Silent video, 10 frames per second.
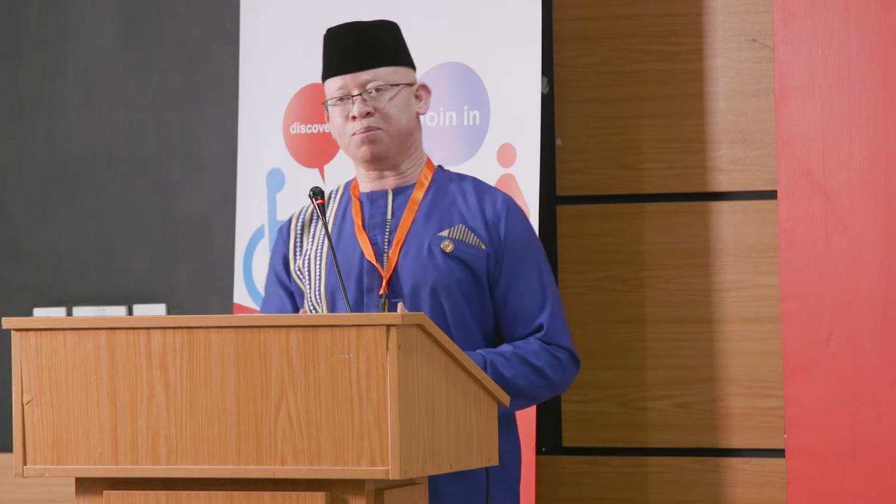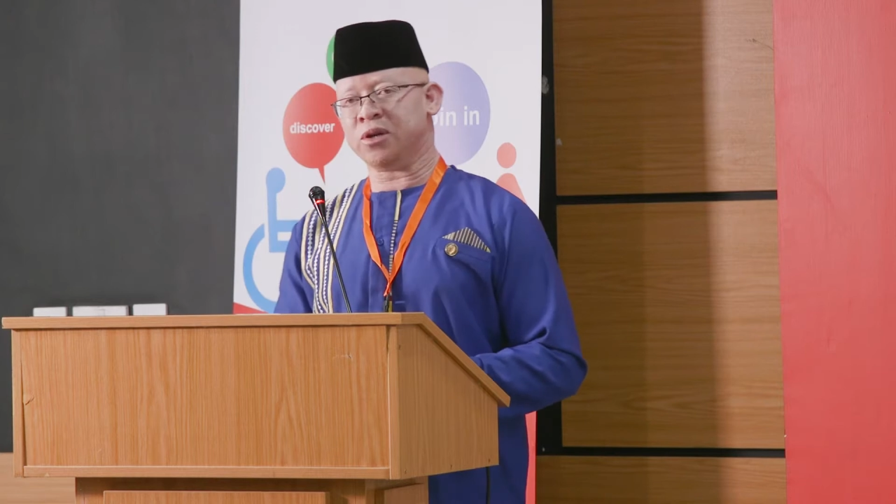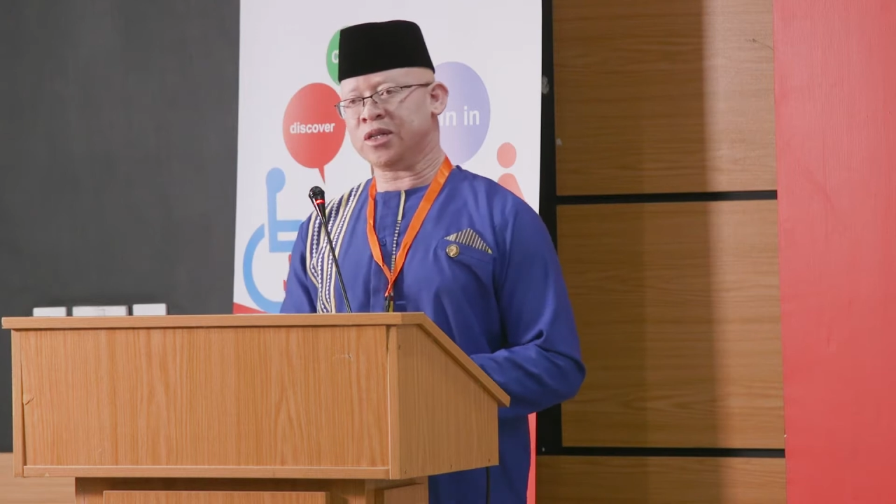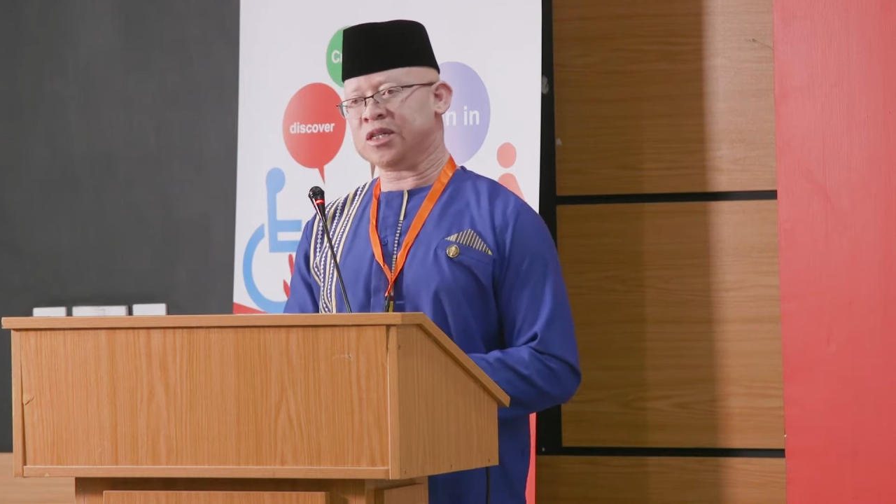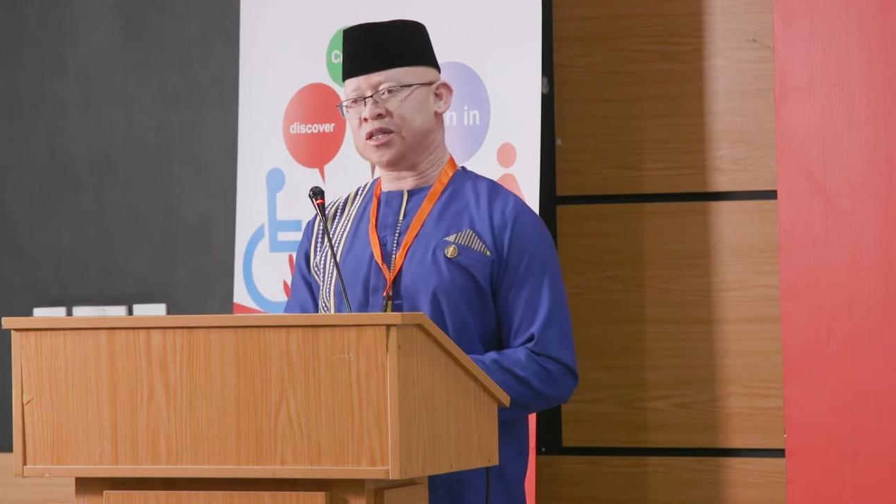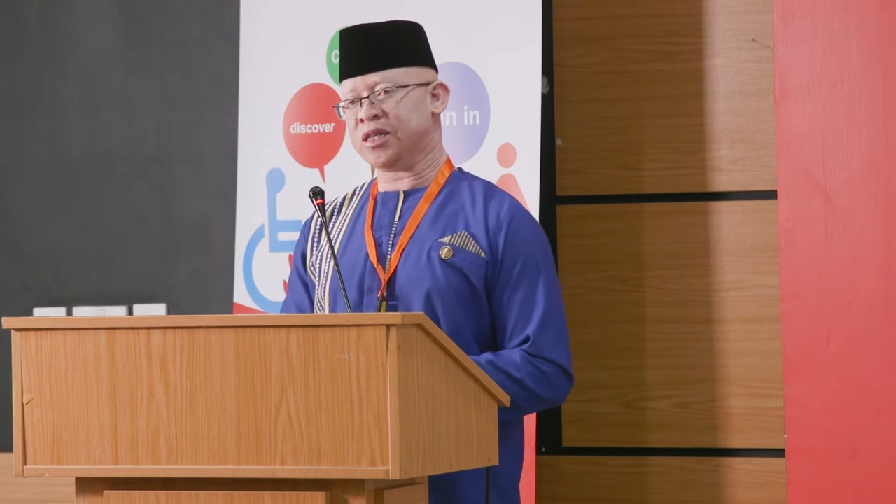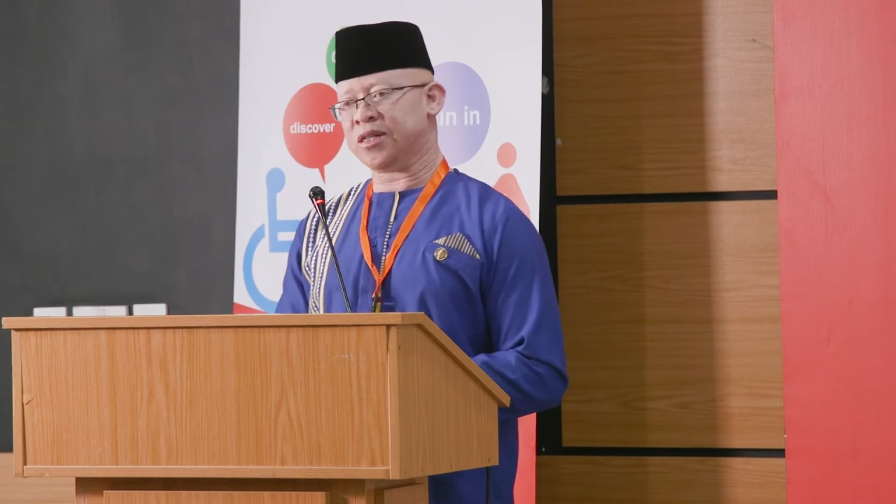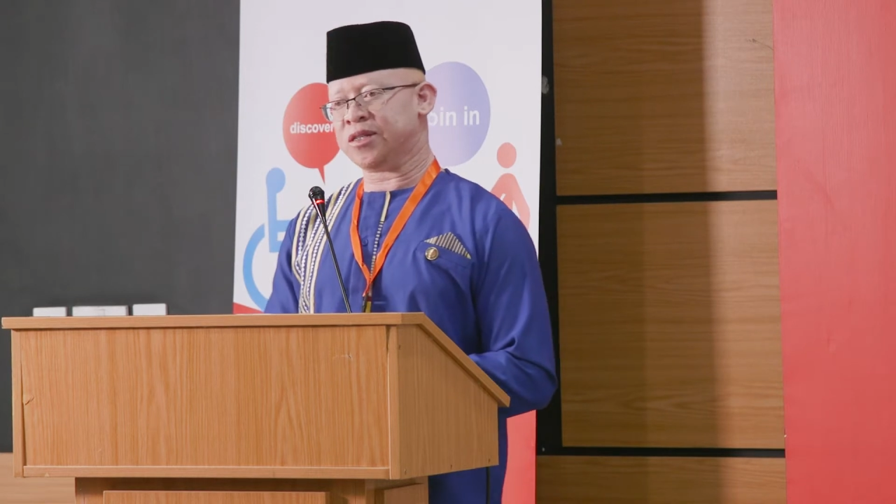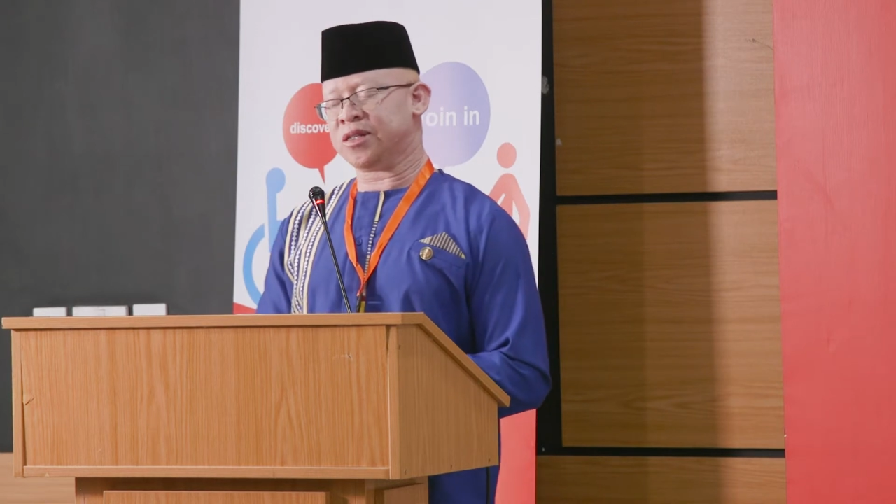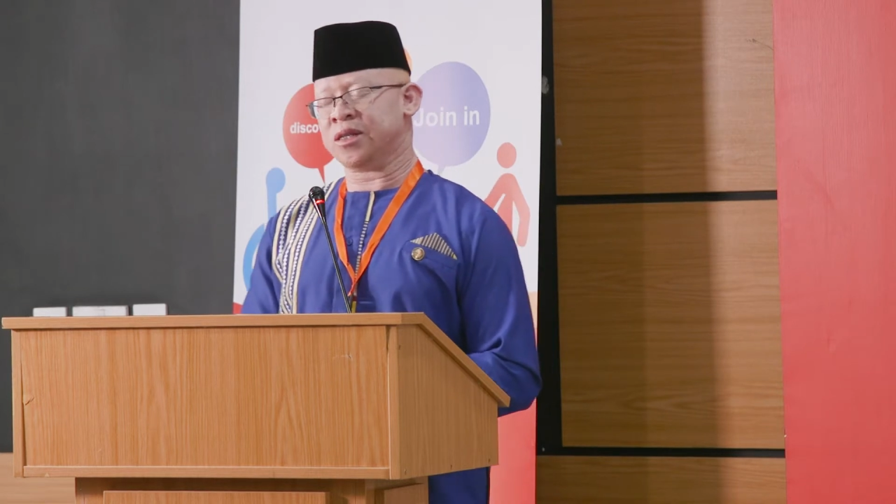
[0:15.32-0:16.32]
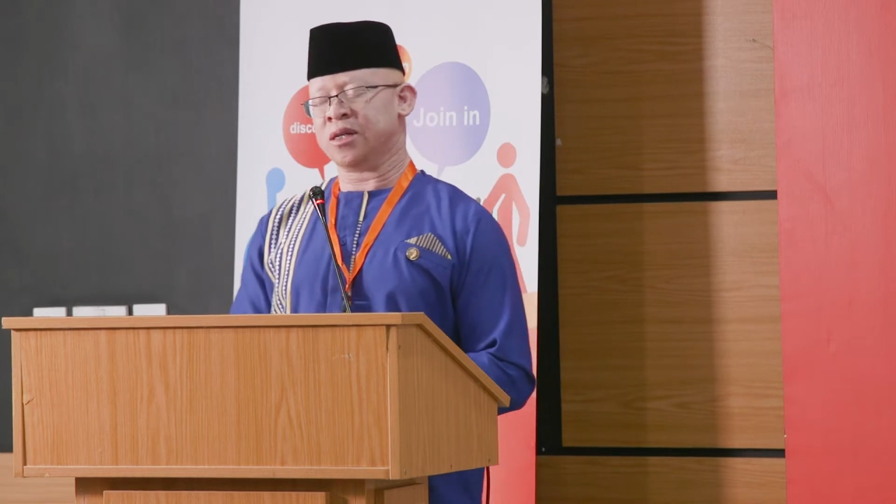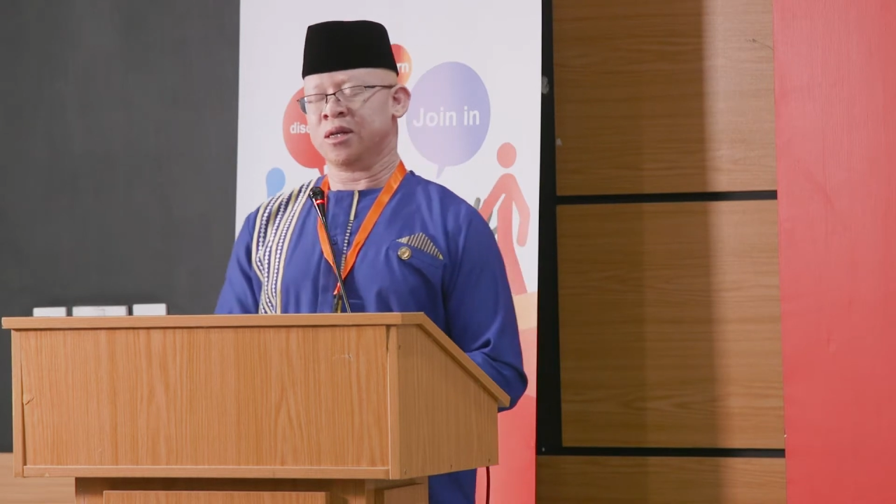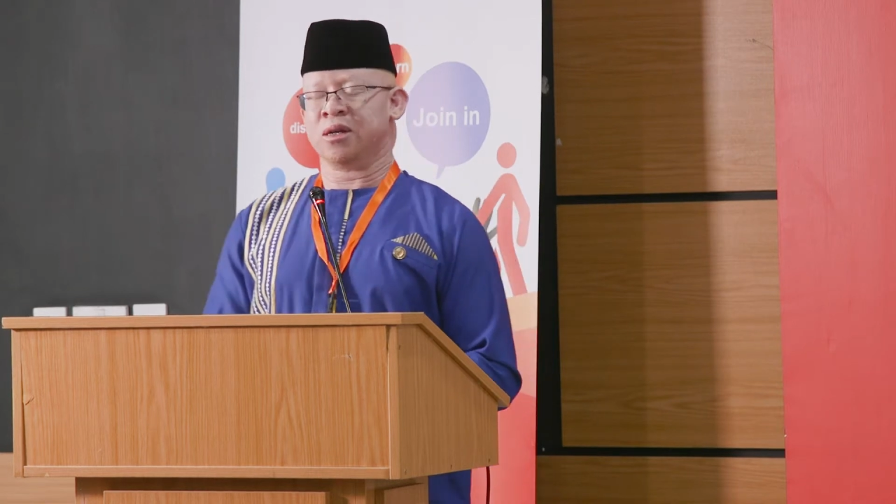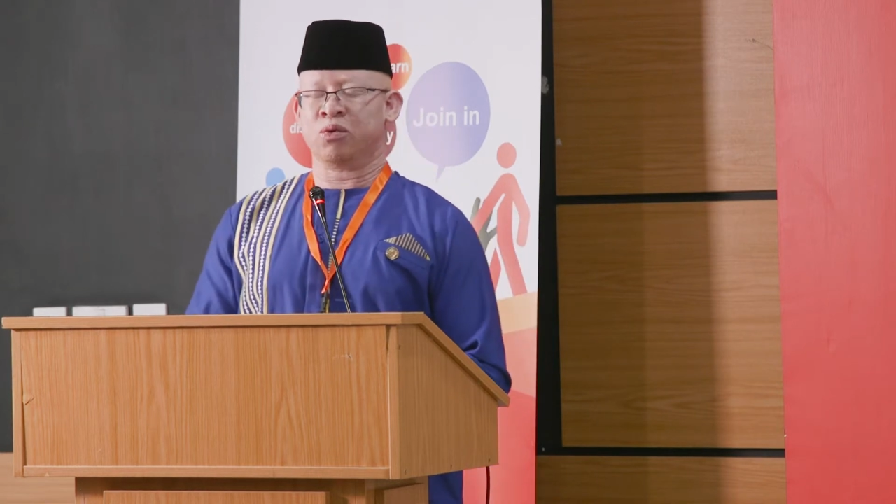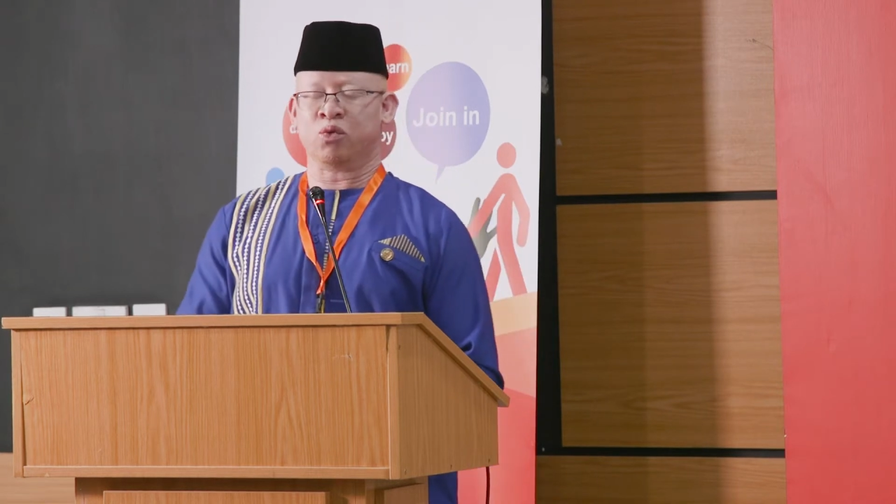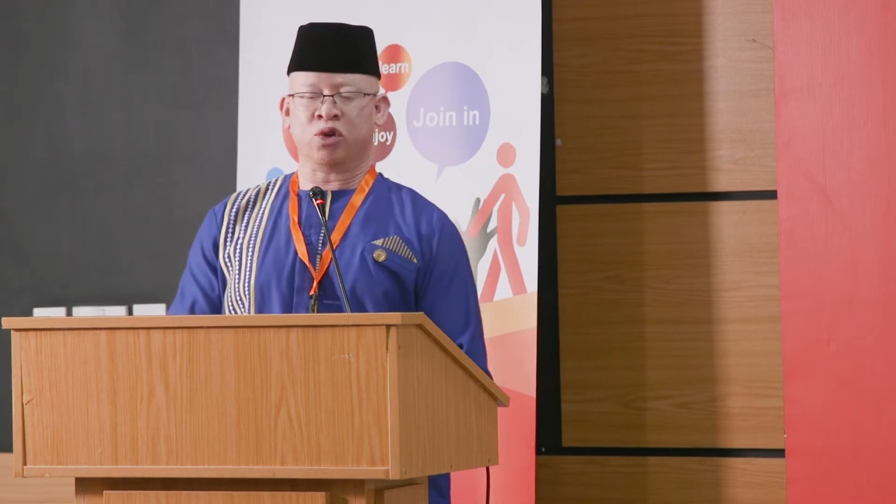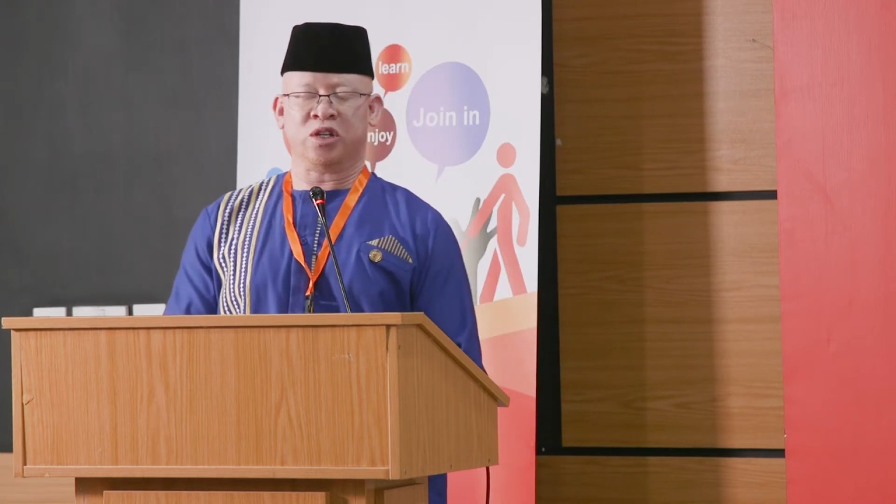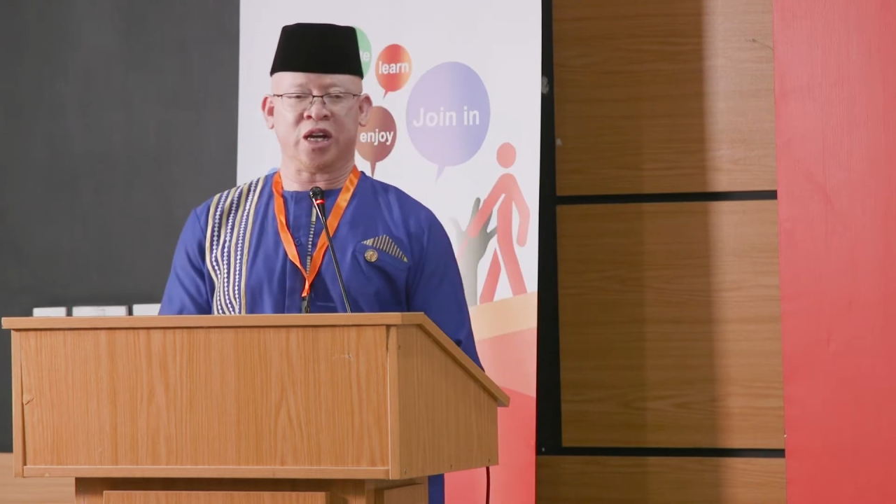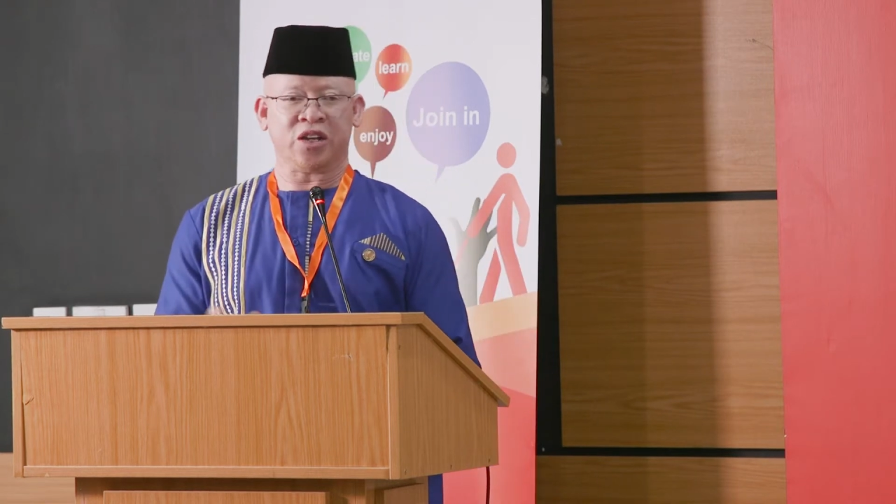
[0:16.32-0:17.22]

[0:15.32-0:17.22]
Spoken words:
politicians would